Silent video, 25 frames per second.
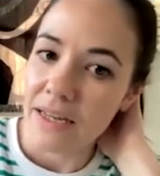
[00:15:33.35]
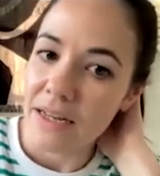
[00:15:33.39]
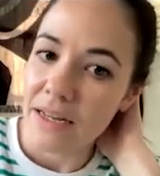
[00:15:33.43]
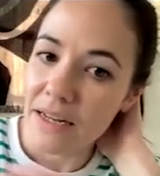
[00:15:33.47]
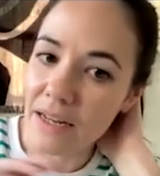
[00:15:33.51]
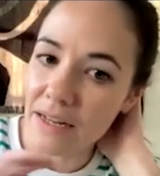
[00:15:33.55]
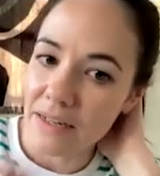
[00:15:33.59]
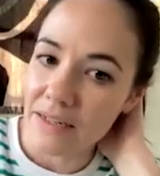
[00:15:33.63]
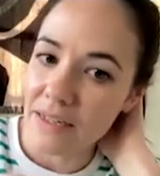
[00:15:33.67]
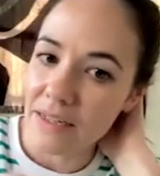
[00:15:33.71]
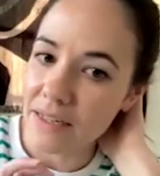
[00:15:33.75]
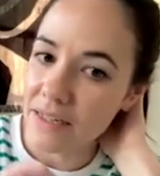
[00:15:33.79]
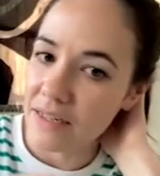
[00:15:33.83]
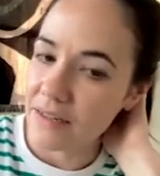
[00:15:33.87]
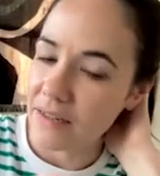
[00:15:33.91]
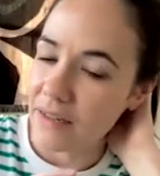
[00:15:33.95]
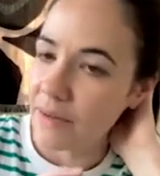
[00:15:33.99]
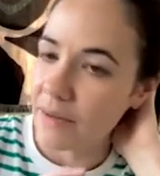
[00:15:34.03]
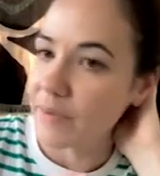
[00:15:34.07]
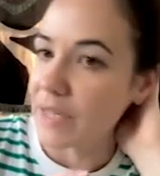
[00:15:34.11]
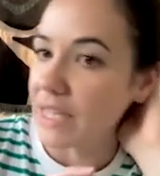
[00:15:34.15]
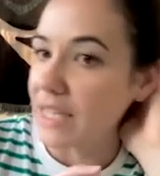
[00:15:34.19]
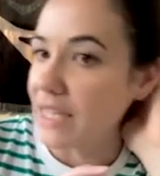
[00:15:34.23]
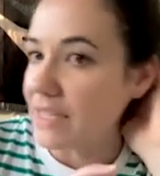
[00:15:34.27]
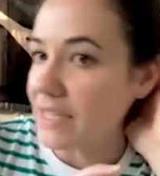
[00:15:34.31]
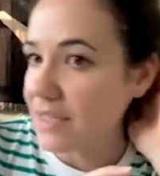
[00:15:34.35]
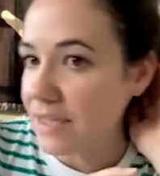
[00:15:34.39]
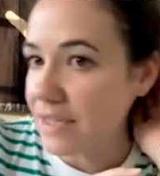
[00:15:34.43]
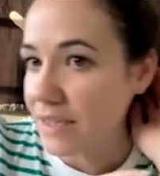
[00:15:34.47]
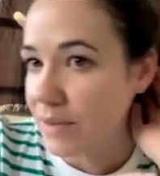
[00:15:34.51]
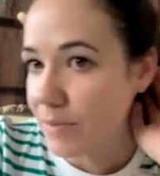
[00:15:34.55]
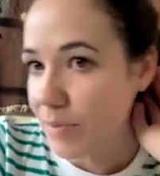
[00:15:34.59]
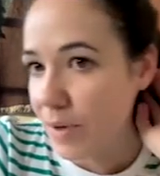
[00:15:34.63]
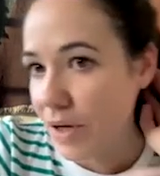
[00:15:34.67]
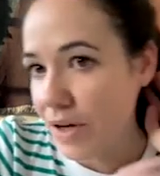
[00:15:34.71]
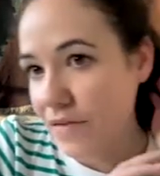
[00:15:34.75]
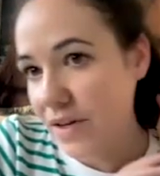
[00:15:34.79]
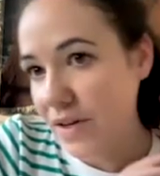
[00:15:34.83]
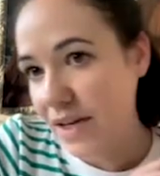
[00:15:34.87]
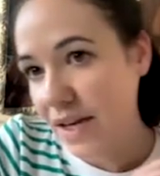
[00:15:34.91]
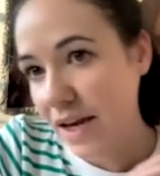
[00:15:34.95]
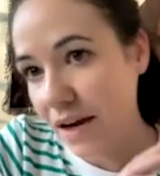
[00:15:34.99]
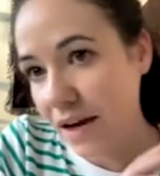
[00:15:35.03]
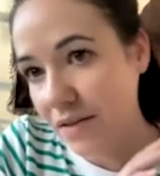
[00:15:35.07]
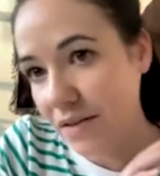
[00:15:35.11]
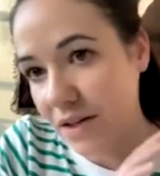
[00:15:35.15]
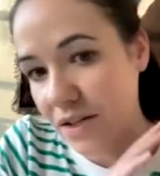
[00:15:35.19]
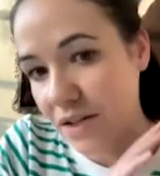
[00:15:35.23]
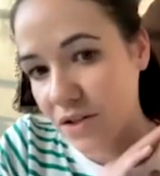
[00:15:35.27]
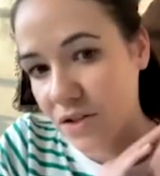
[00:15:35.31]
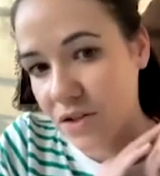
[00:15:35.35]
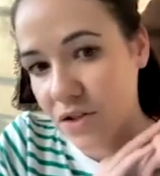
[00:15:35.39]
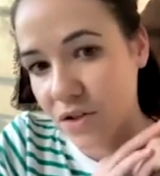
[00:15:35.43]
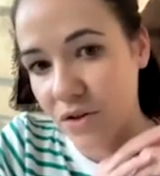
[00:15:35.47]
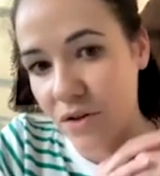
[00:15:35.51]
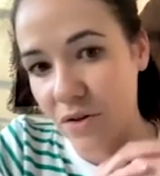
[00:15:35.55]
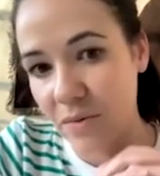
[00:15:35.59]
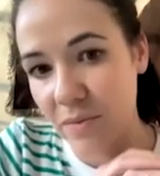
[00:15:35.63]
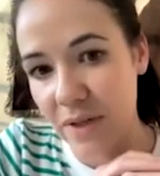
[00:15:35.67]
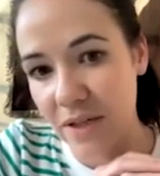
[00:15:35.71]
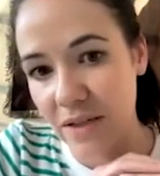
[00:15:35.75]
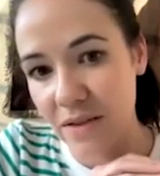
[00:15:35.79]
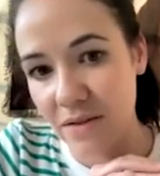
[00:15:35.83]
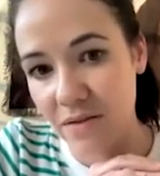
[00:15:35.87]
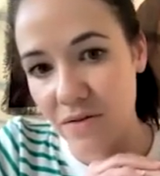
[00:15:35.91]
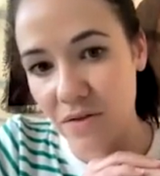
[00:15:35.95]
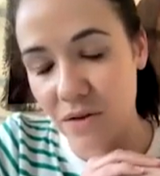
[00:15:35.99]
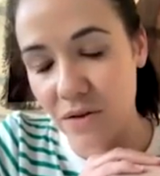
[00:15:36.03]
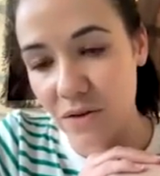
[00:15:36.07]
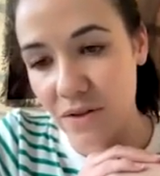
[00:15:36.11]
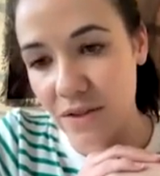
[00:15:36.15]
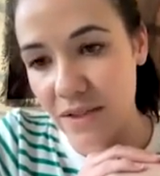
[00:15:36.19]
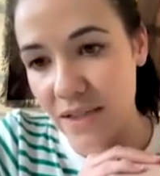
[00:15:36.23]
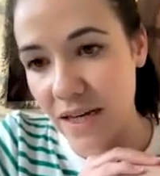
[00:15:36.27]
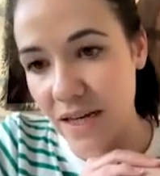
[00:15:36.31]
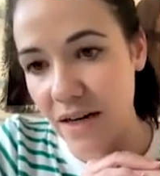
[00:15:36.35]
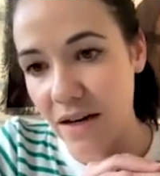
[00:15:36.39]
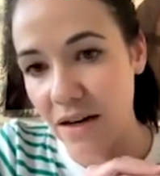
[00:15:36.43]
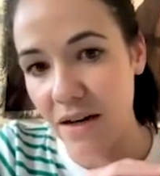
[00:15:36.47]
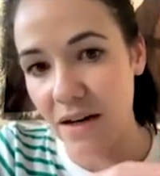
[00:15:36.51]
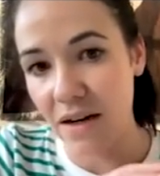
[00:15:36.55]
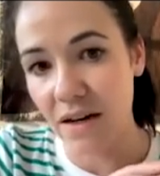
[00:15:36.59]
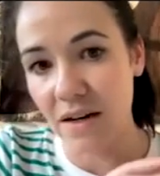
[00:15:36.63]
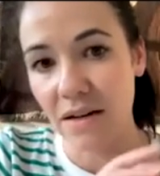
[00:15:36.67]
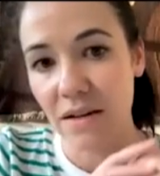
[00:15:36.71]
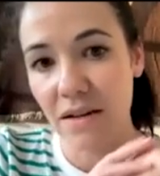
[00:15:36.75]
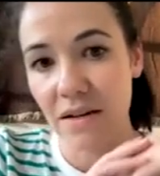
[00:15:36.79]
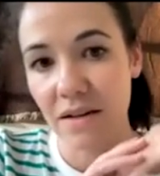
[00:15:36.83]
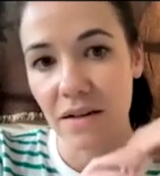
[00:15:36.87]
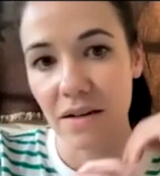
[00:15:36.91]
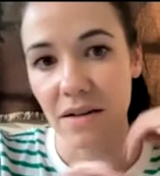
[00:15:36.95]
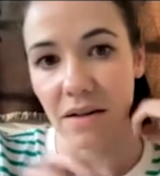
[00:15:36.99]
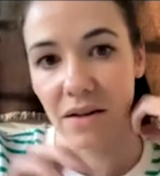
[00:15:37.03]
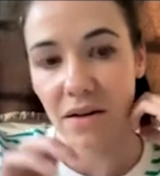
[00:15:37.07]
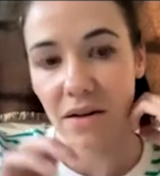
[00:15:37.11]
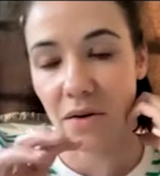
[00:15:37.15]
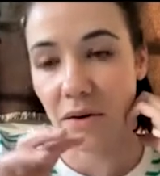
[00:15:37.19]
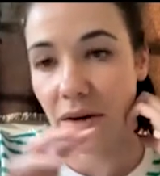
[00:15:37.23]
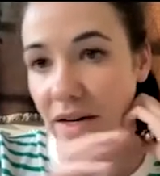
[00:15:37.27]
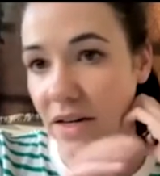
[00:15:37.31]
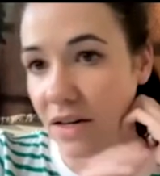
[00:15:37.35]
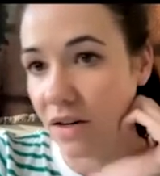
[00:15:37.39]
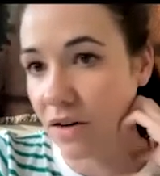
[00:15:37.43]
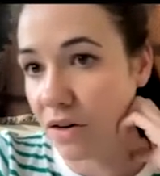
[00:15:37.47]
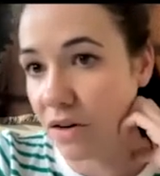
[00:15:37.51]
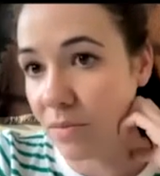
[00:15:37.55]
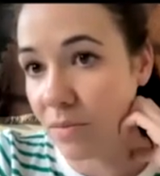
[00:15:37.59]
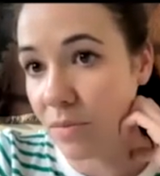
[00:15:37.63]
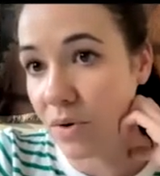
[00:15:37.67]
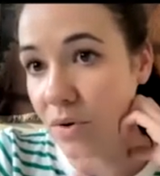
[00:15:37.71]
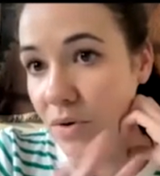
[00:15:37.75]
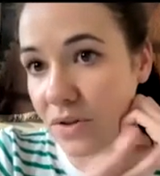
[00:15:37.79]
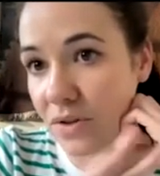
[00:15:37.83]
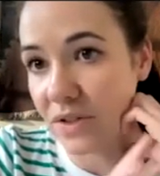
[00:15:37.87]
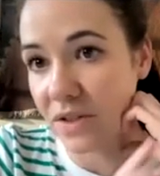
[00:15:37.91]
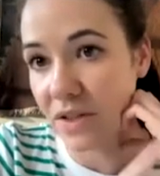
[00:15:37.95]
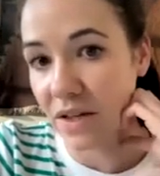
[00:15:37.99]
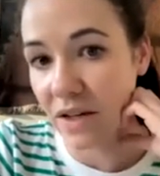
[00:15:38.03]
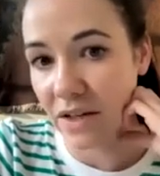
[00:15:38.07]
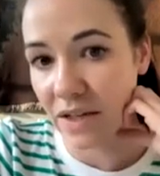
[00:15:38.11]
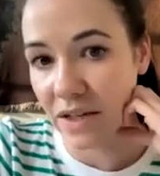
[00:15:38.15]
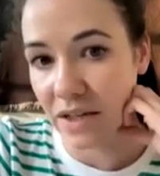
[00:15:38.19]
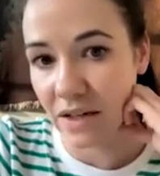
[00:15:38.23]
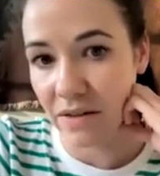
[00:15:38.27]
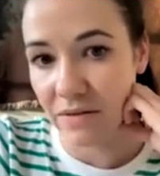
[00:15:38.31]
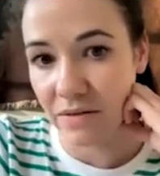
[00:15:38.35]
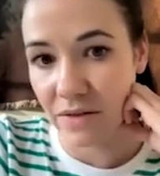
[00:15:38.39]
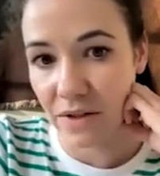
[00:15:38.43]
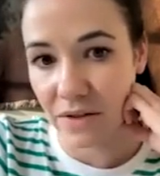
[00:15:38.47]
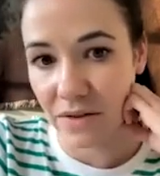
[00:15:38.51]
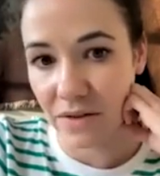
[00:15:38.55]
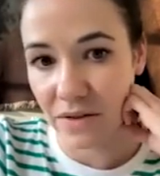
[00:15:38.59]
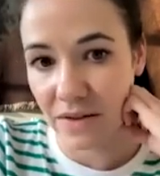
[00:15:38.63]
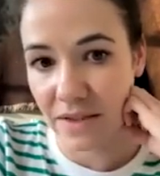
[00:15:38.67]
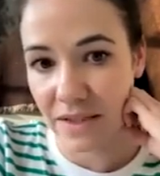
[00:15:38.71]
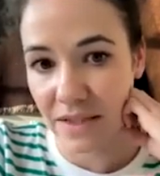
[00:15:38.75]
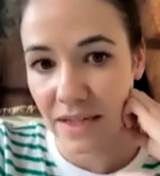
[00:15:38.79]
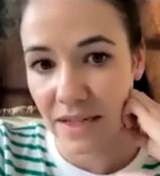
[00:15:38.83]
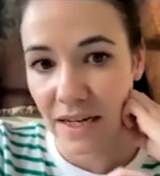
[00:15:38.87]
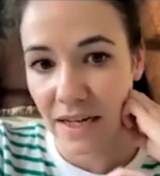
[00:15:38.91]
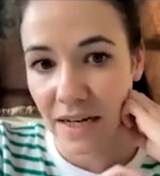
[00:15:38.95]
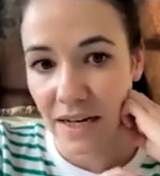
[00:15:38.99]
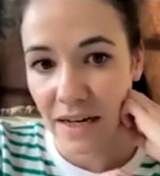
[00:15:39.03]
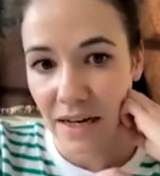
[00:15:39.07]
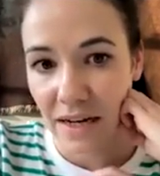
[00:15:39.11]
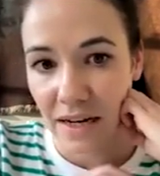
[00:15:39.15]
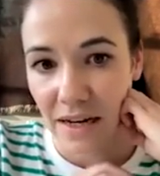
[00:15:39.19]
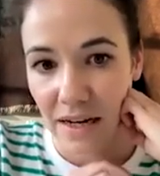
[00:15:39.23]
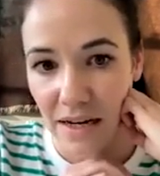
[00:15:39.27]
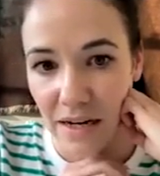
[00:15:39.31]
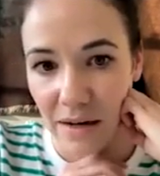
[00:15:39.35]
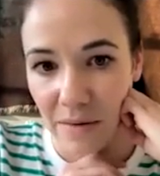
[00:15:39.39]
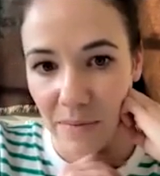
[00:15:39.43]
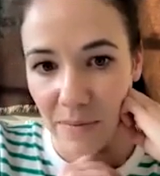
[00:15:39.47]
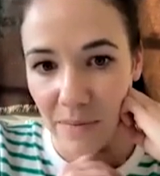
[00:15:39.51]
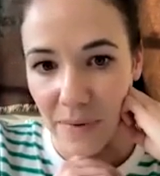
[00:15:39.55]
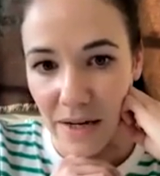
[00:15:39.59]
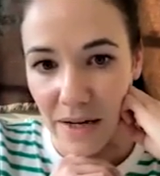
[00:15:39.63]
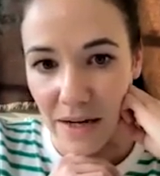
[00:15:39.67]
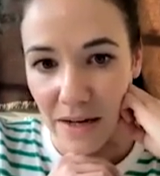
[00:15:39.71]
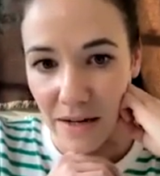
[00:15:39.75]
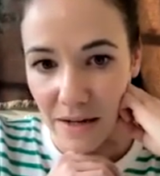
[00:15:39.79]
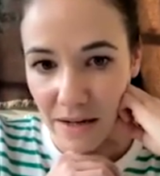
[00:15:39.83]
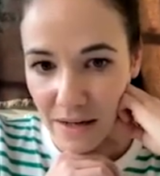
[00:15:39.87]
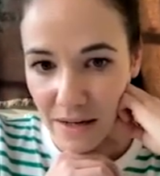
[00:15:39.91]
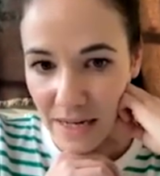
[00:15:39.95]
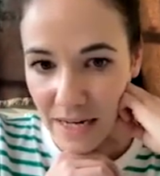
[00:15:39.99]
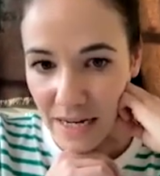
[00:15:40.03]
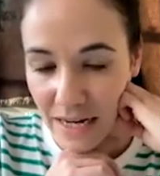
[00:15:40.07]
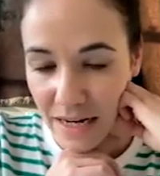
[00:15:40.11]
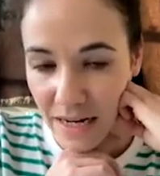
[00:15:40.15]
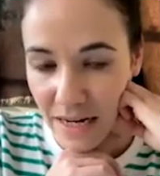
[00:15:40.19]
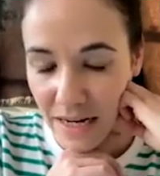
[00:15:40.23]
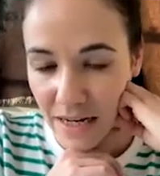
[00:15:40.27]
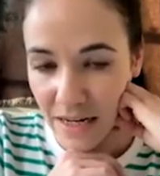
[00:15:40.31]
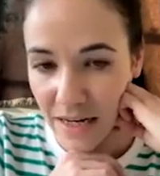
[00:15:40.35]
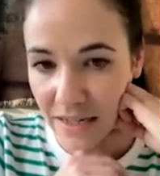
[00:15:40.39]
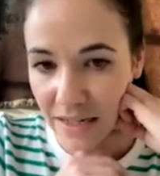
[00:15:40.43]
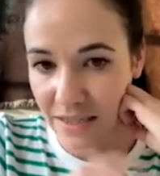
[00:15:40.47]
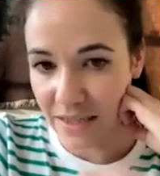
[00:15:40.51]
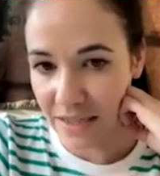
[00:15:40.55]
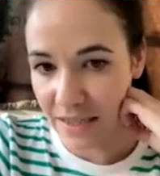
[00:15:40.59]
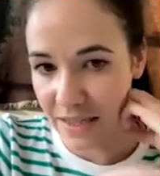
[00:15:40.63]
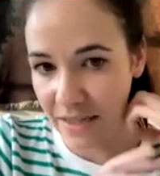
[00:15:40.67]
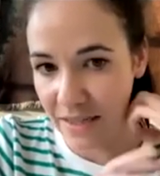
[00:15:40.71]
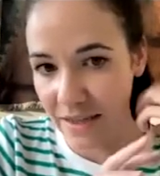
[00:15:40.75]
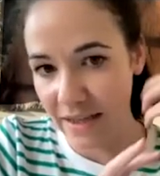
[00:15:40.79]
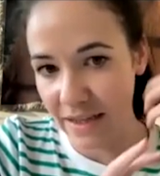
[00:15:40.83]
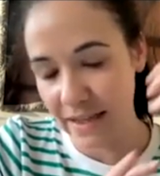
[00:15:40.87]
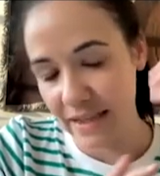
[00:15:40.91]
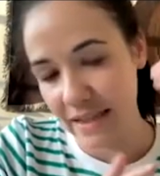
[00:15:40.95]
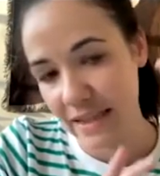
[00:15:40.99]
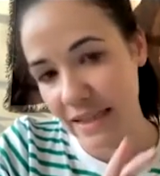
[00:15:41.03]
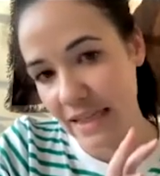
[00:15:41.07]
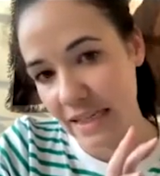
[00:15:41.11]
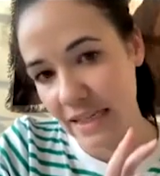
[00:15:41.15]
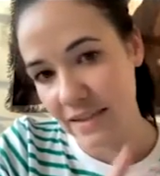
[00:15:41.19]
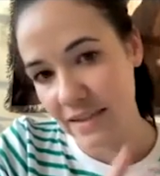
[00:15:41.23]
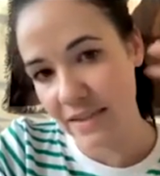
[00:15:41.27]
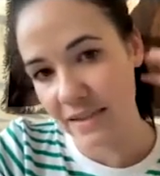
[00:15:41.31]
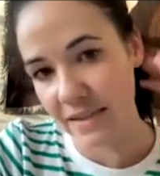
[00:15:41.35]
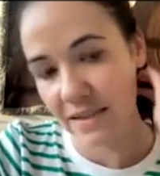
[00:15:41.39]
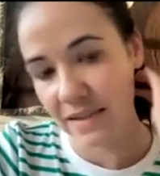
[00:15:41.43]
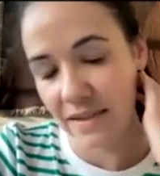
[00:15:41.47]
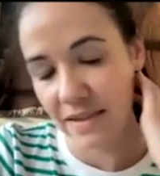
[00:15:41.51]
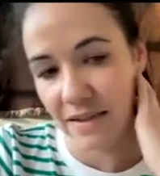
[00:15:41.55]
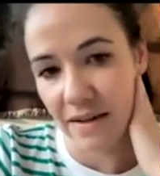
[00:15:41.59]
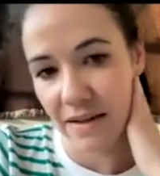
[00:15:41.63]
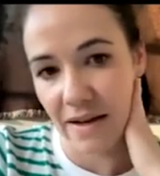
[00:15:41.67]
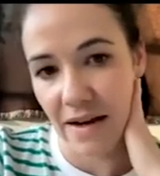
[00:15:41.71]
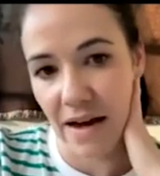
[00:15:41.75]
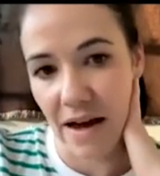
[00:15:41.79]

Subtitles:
London, I mean, this is a bit of a caricature because, of course, there are quite a lot more circular routes in London that this